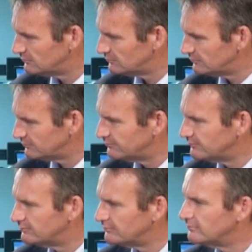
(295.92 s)

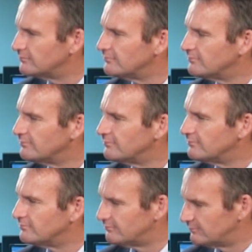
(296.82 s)

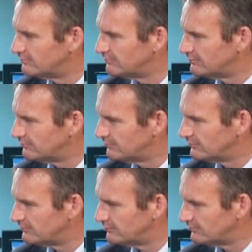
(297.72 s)

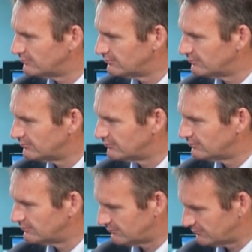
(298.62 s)

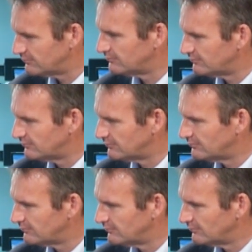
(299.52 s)

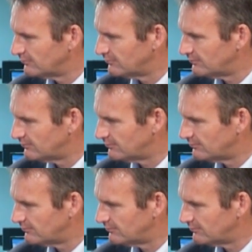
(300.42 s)

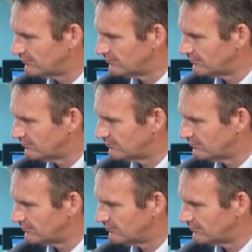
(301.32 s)
[no speech]